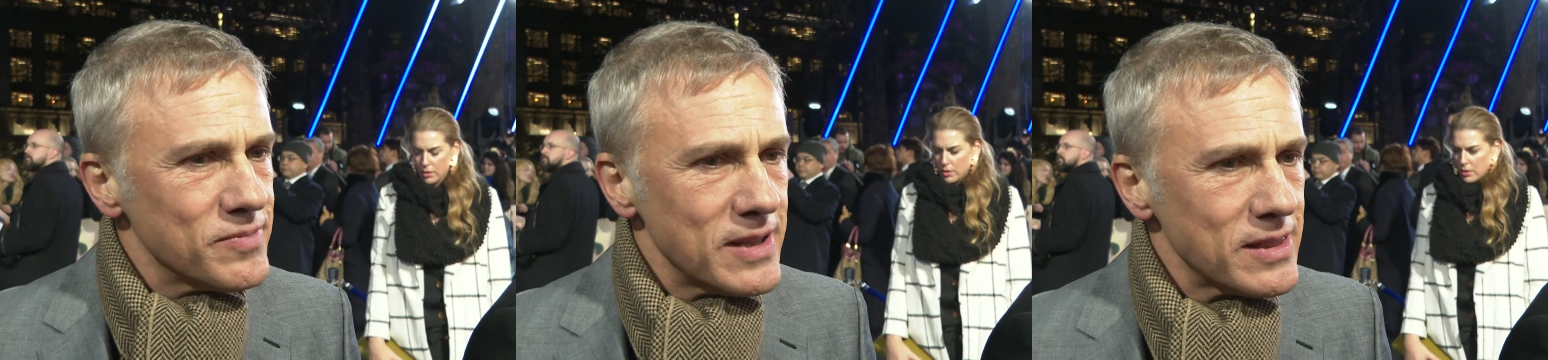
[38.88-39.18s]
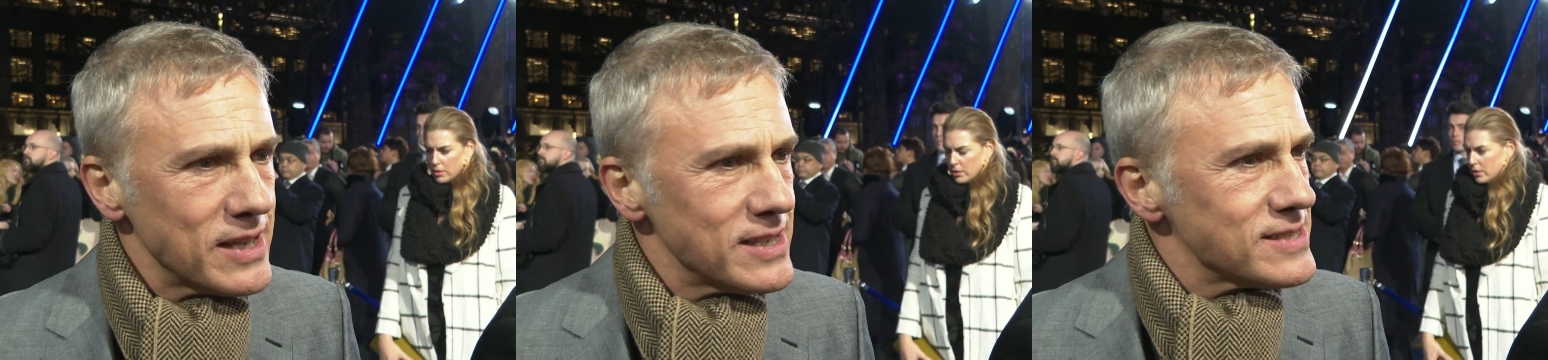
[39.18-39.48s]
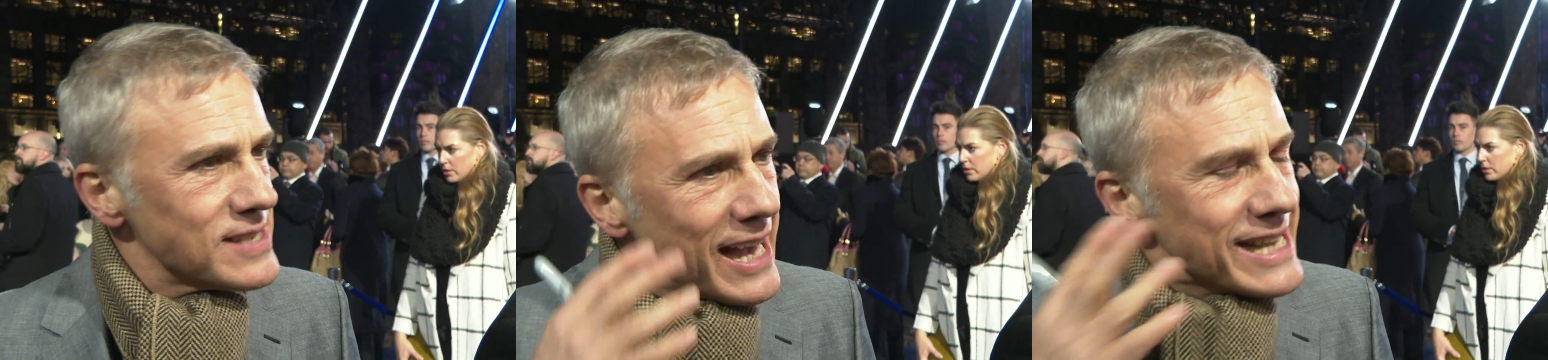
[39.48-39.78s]
Speaker 1: with
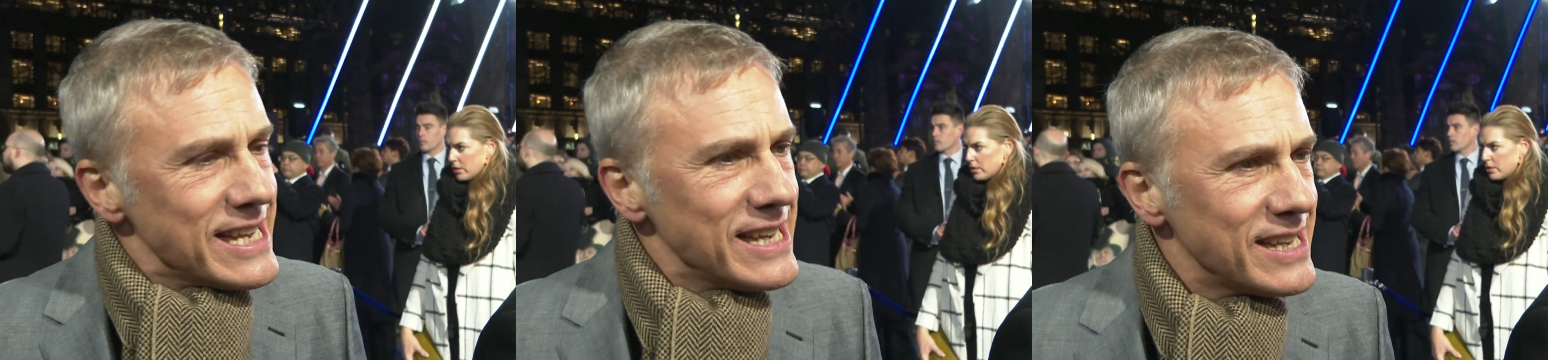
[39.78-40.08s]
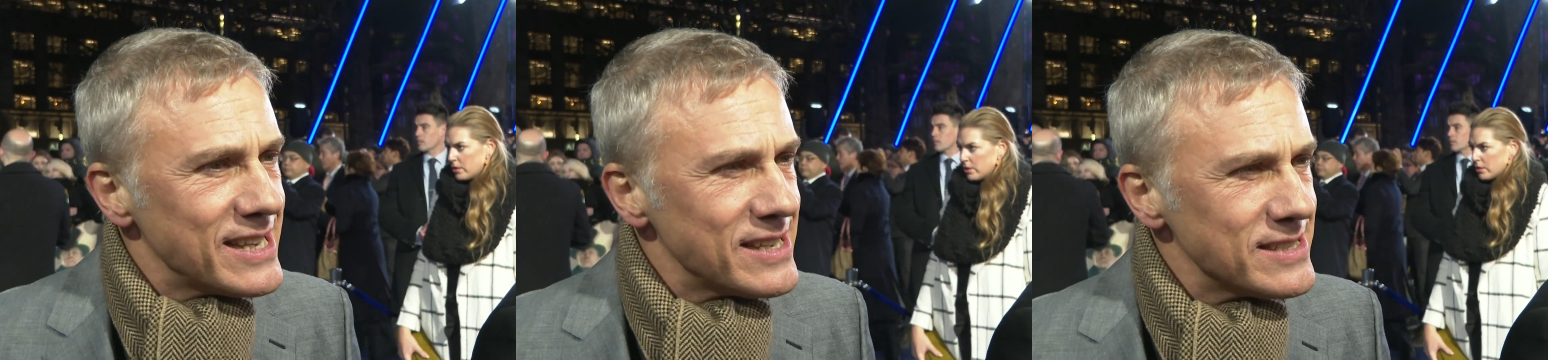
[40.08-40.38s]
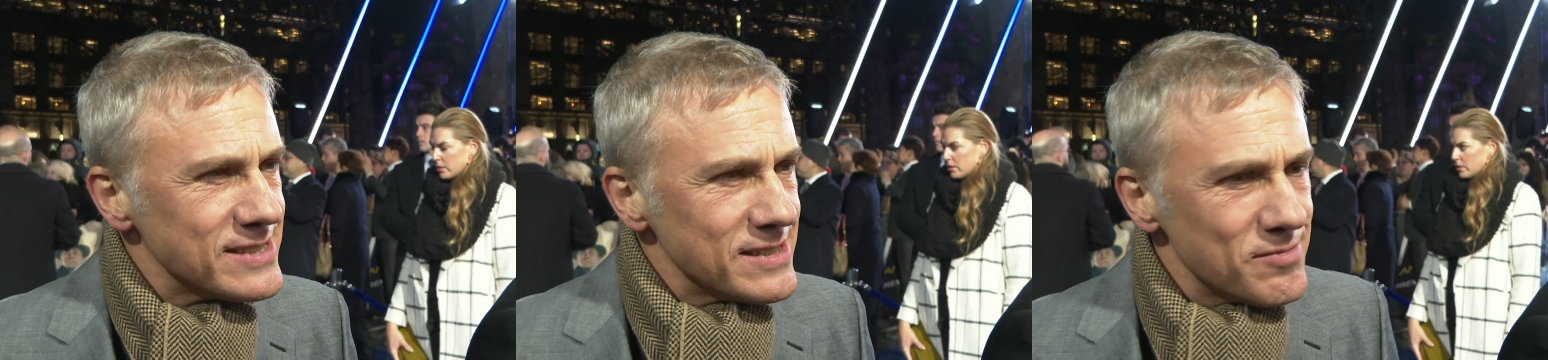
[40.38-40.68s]
his
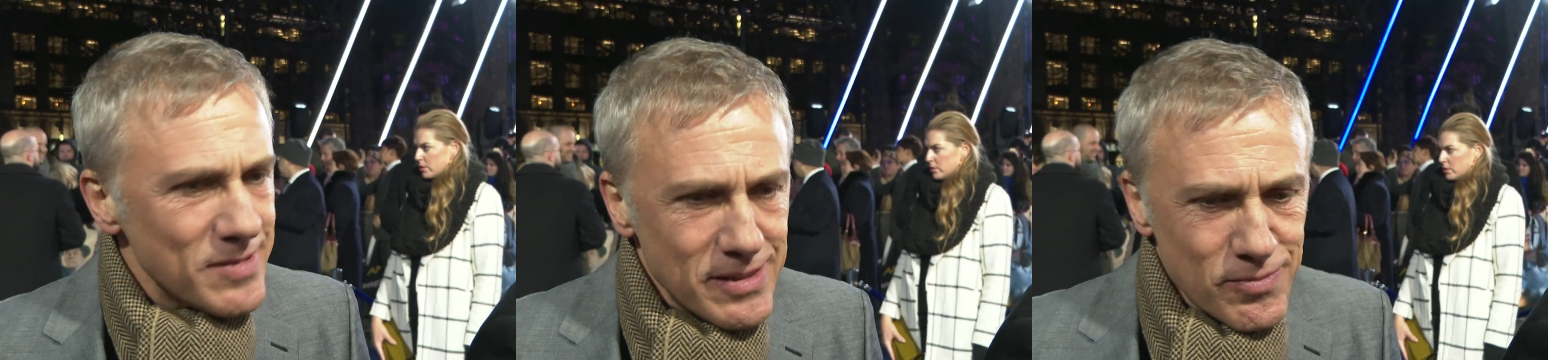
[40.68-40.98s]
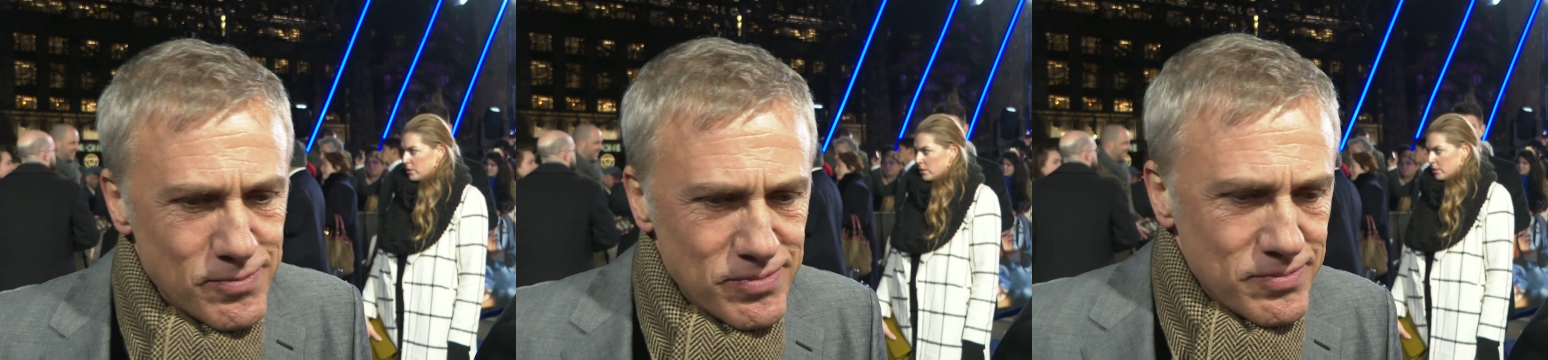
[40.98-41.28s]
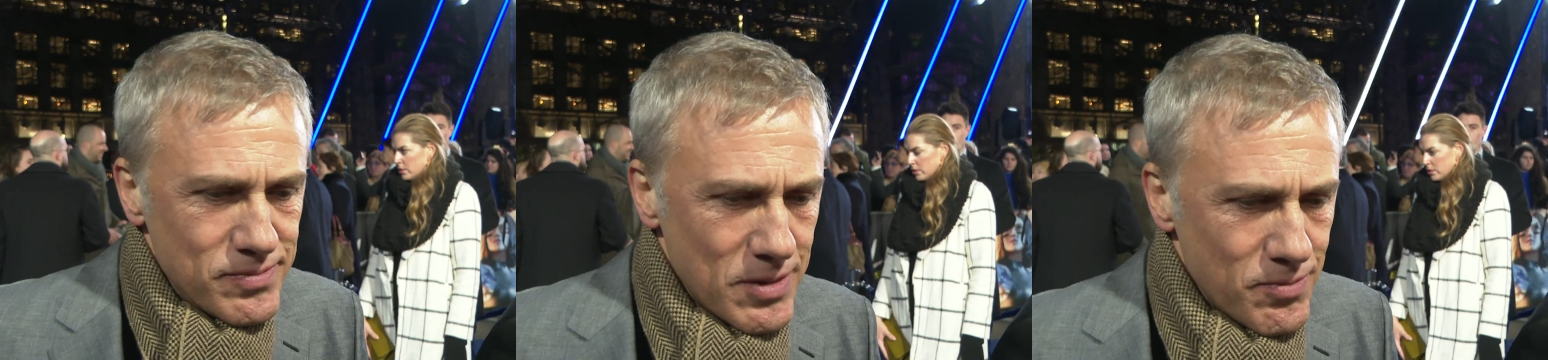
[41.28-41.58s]
ideas and with
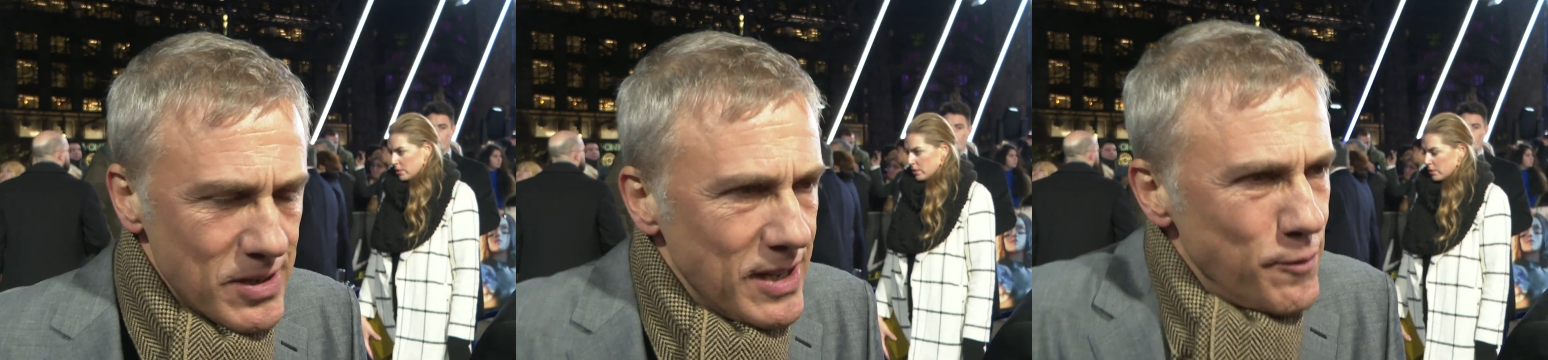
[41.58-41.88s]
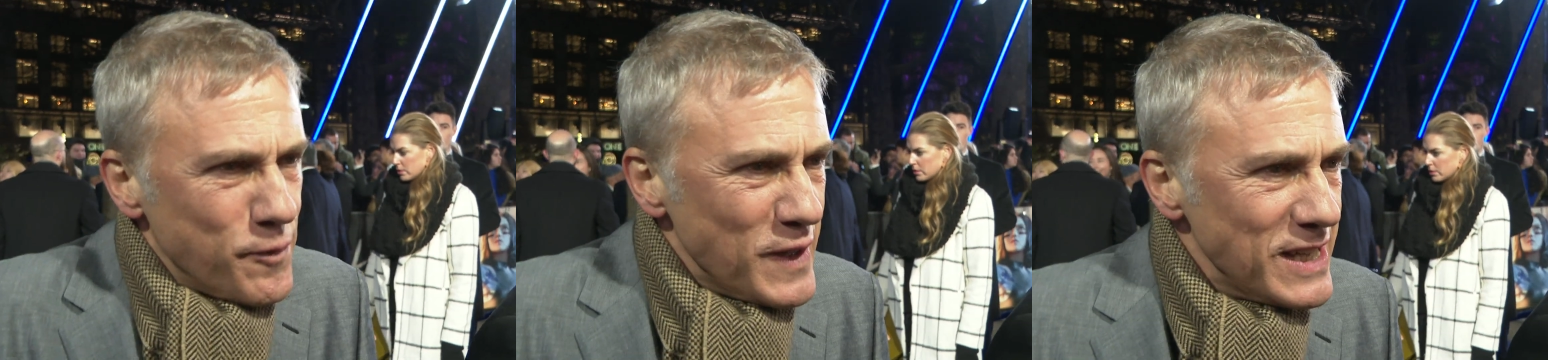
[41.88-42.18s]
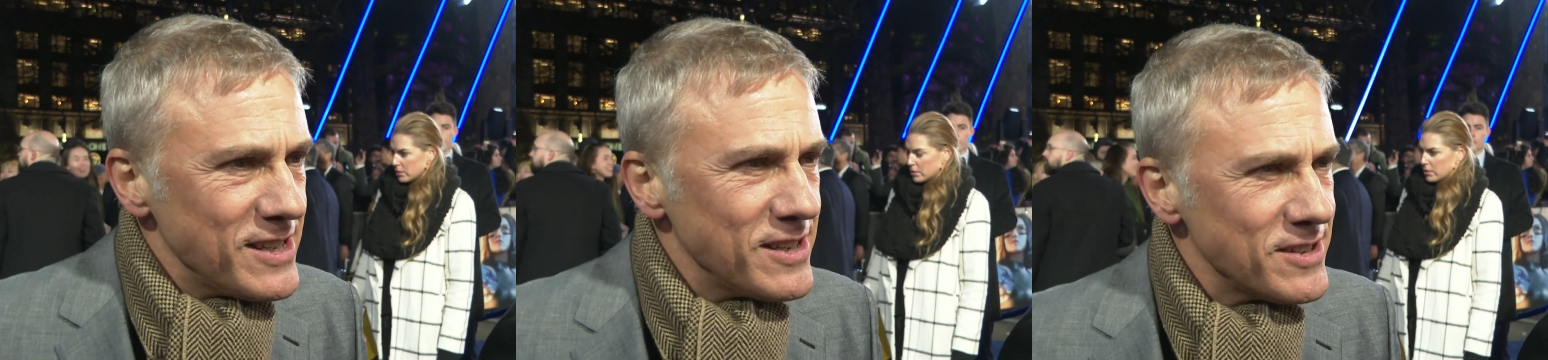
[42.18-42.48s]
with what he
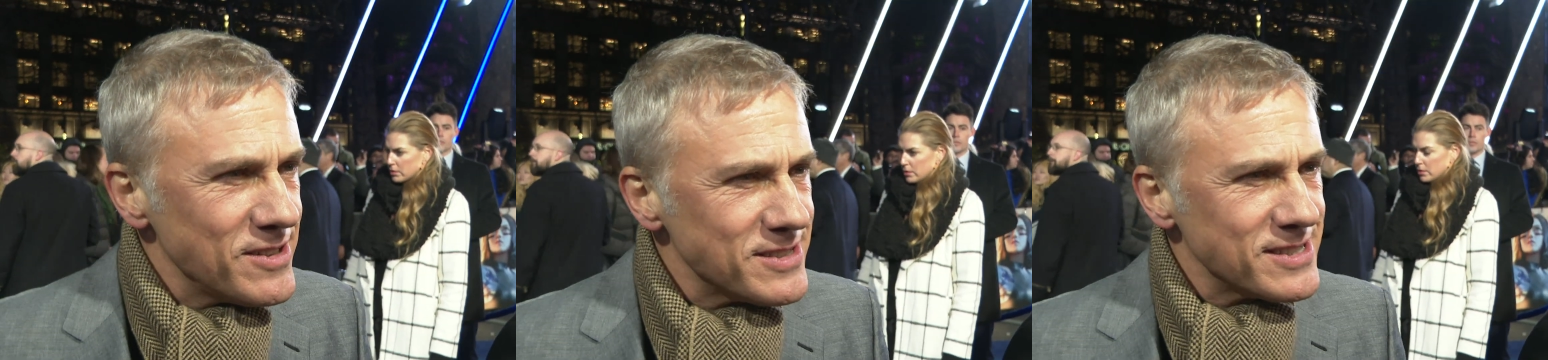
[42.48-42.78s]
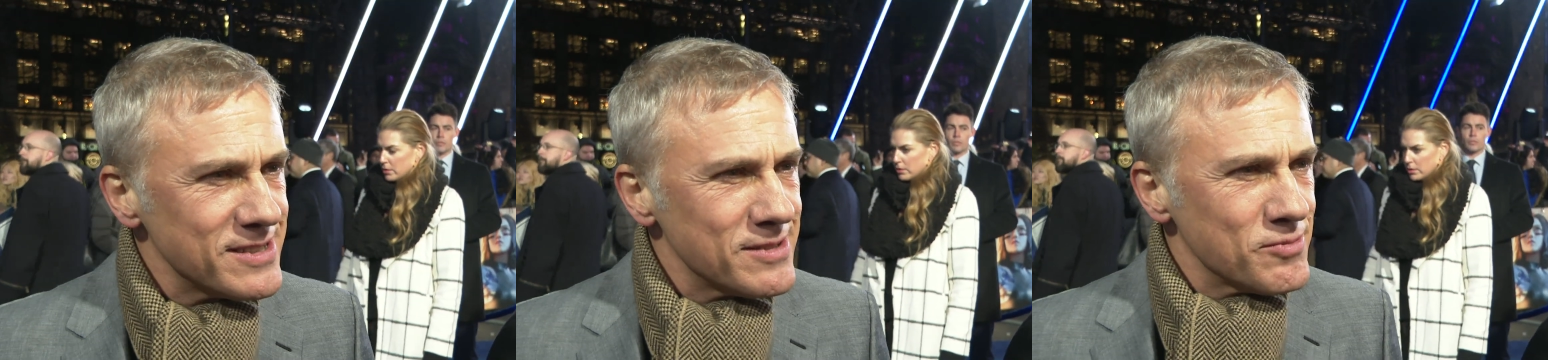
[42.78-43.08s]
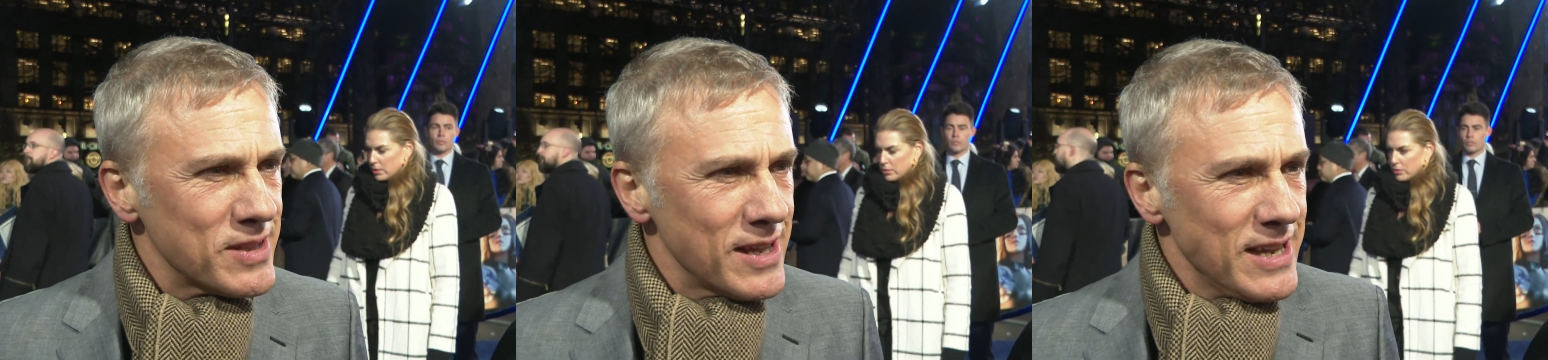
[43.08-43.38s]
feels and
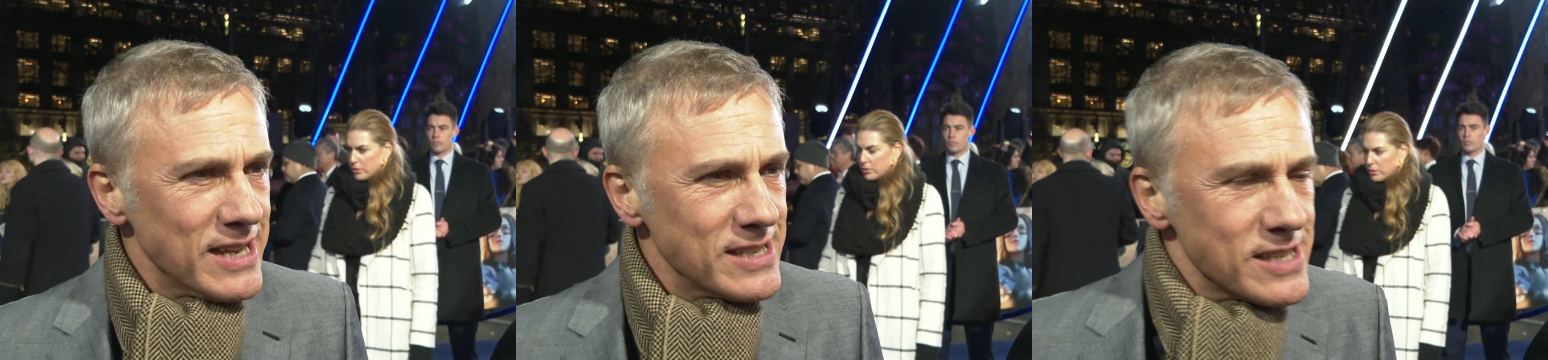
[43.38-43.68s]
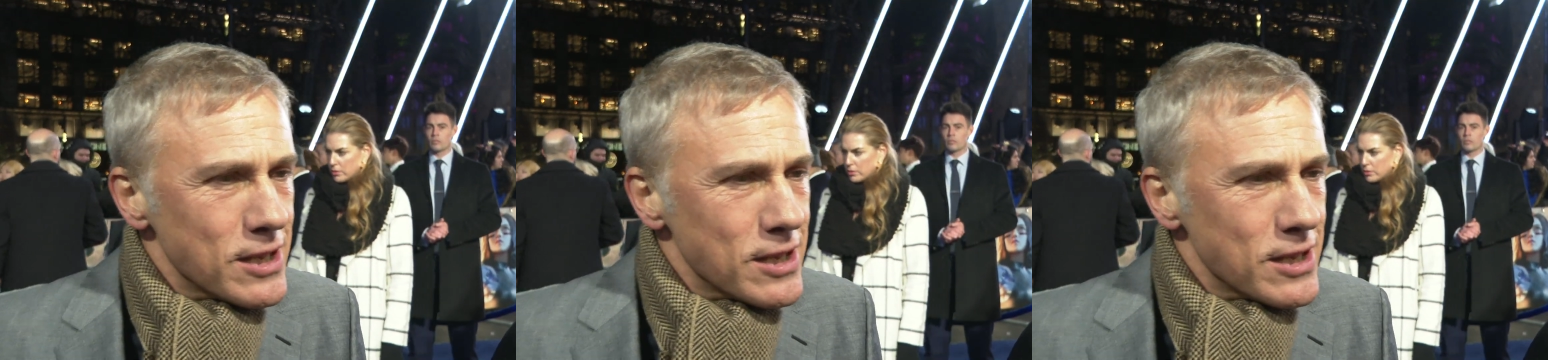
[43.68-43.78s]
with his